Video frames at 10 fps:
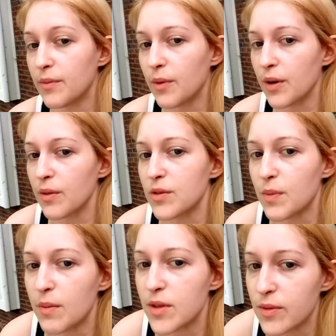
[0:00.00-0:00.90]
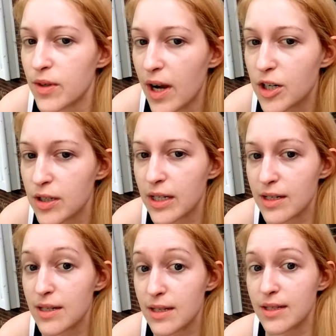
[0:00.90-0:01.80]
one of those moments where you actually
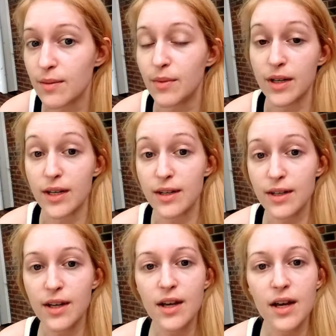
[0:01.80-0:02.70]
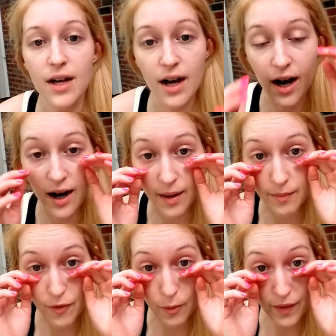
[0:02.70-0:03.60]
get to see somebody
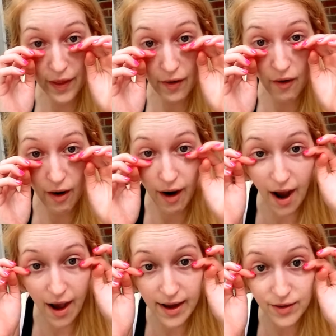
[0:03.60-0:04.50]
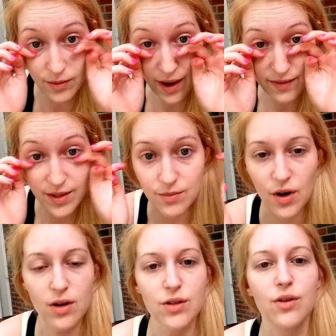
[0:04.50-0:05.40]
for what they are. I do have some
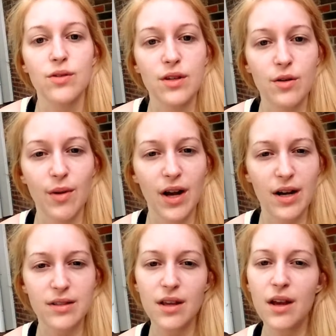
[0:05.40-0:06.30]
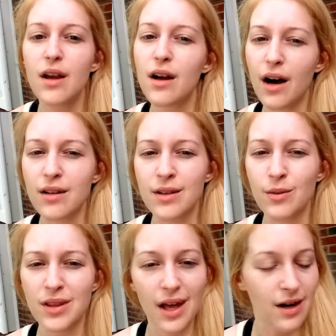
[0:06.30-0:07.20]
dark circles under my eyes. I'll deal
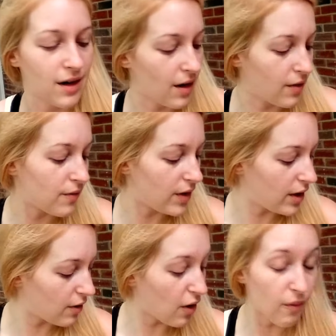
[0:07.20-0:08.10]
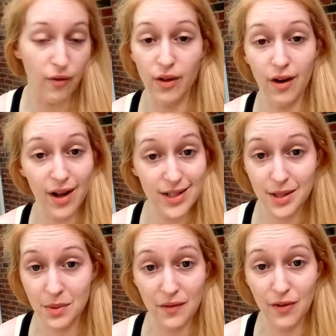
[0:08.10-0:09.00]
with that in another video. Hopefully I'll get
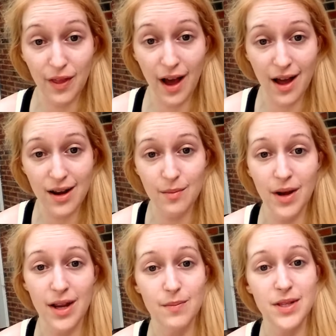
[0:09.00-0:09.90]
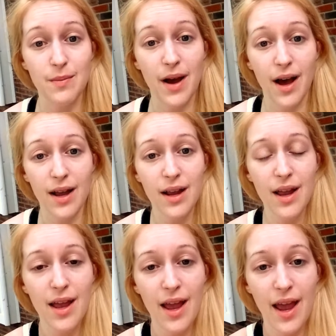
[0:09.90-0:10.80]
something for that in my Ipsy bag,
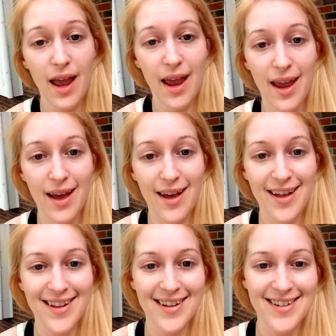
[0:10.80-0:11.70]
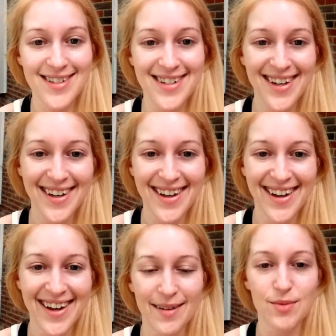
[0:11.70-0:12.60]
and
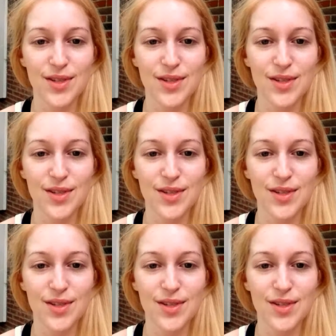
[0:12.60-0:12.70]
I'm